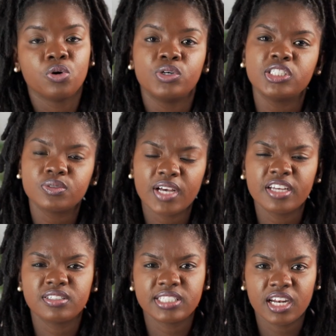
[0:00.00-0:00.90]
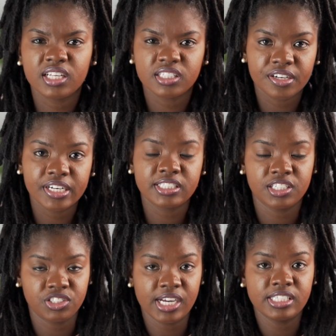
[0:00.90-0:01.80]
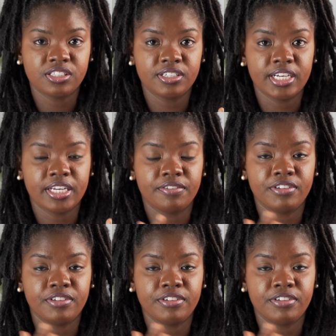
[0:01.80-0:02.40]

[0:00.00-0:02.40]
which is why you'd see a lot of creators try to create